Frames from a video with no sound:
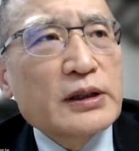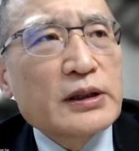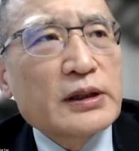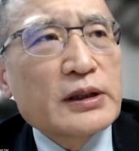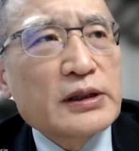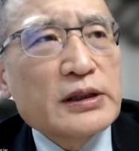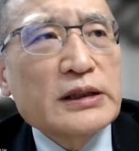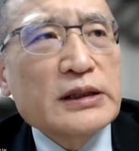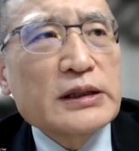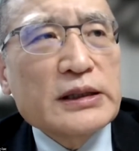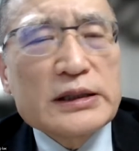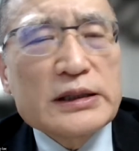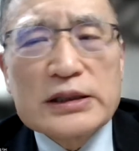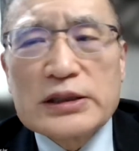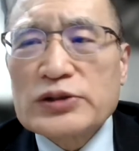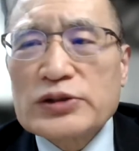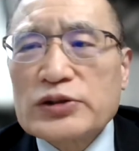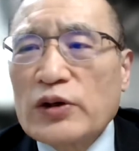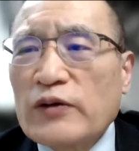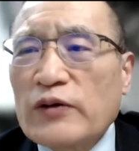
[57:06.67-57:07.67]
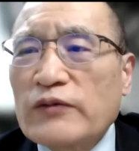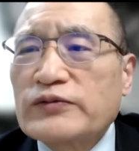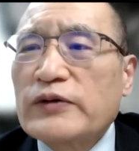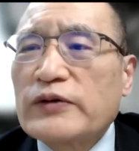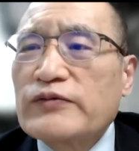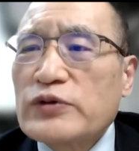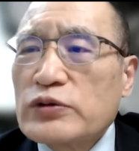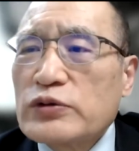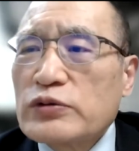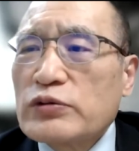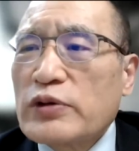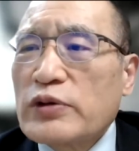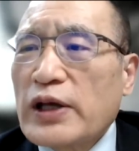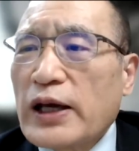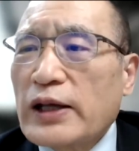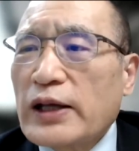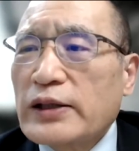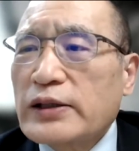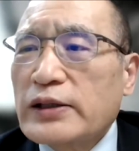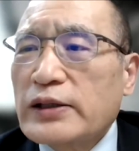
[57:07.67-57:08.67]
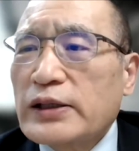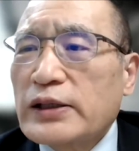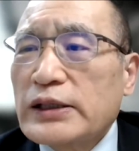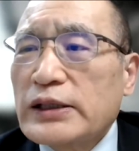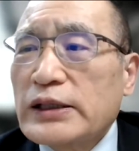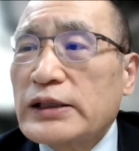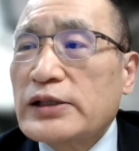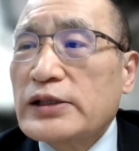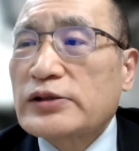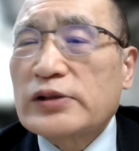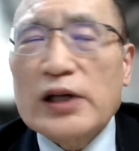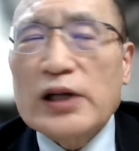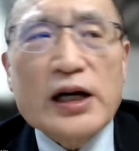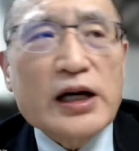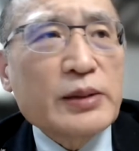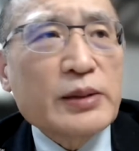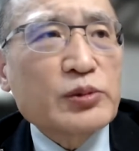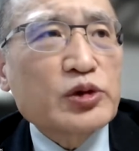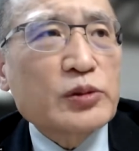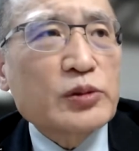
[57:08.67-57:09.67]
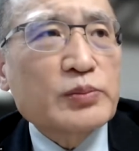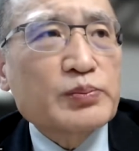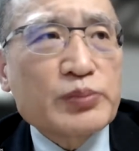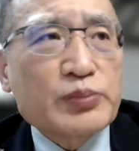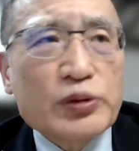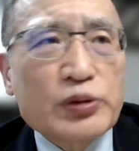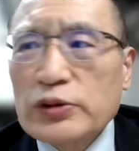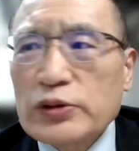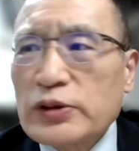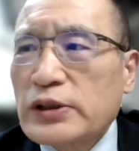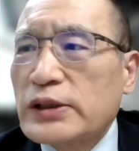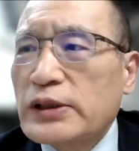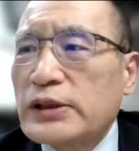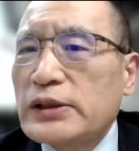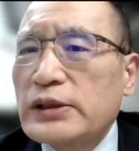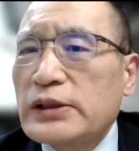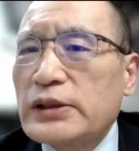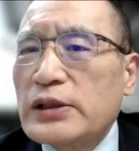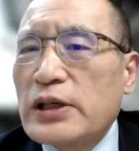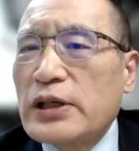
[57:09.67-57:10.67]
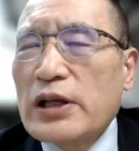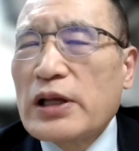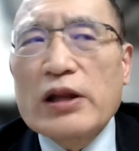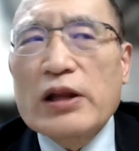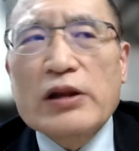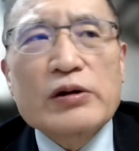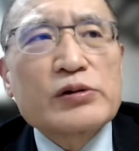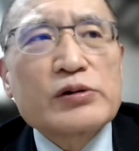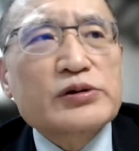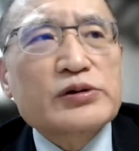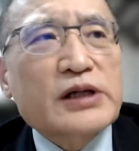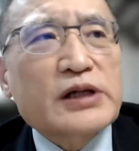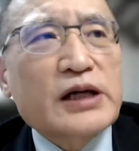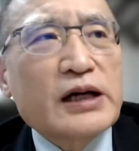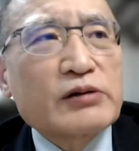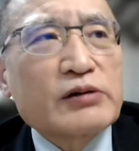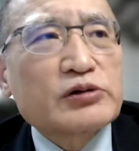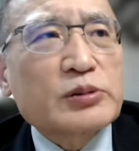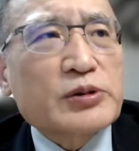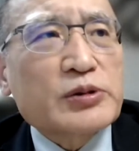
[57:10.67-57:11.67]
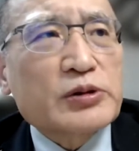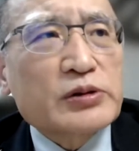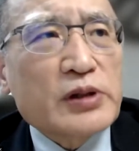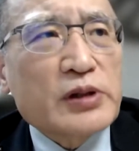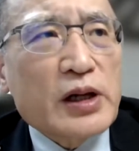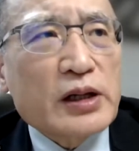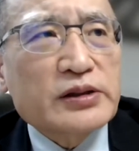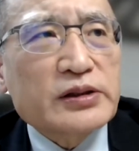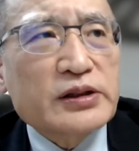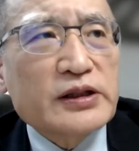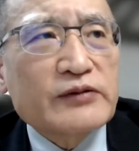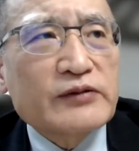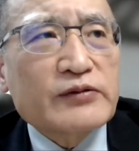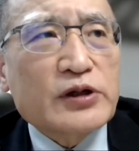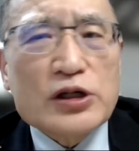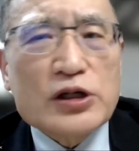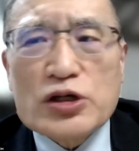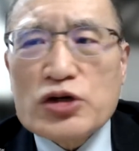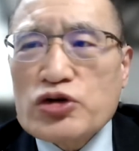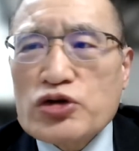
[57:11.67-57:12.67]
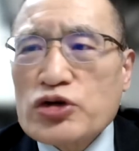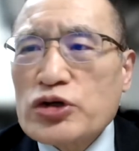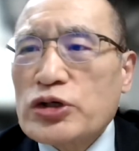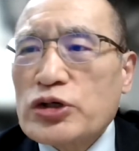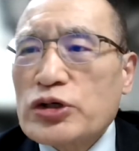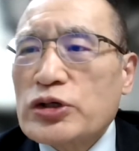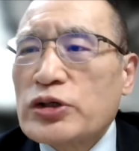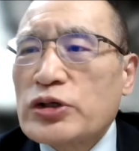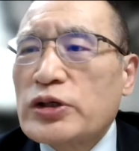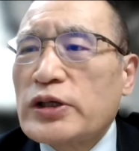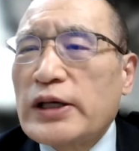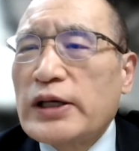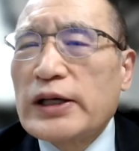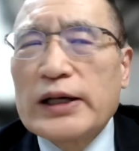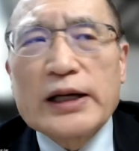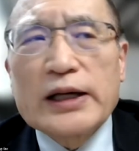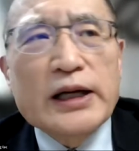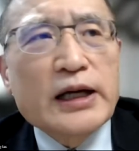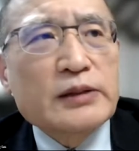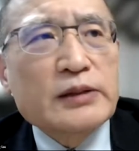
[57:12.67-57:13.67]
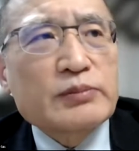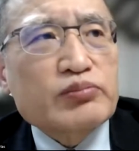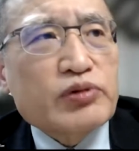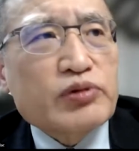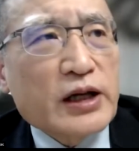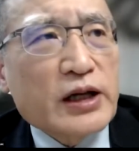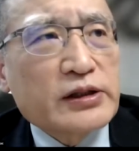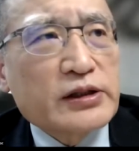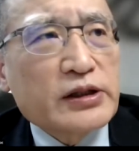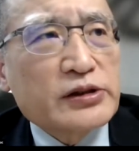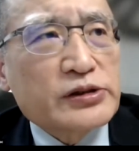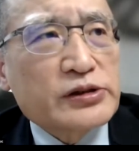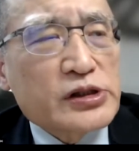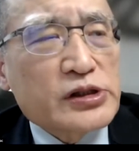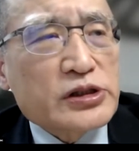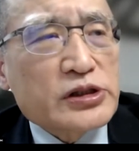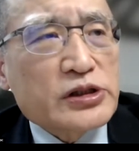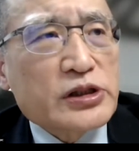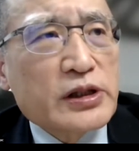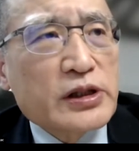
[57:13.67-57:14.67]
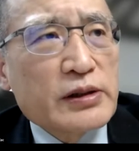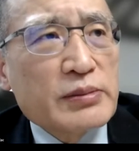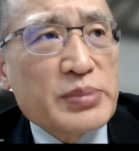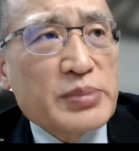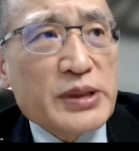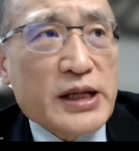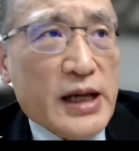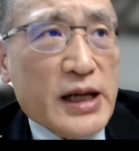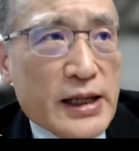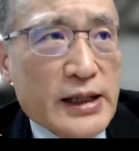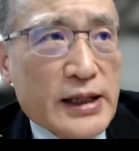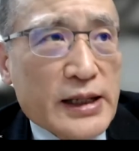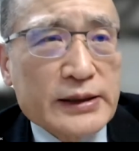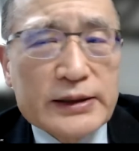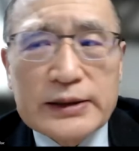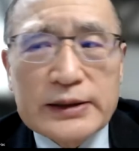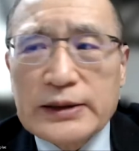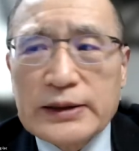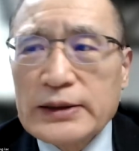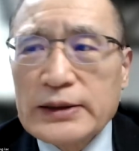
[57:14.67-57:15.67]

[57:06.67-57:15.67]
He is of the view that it is time to put those counterproductive culture and practices behind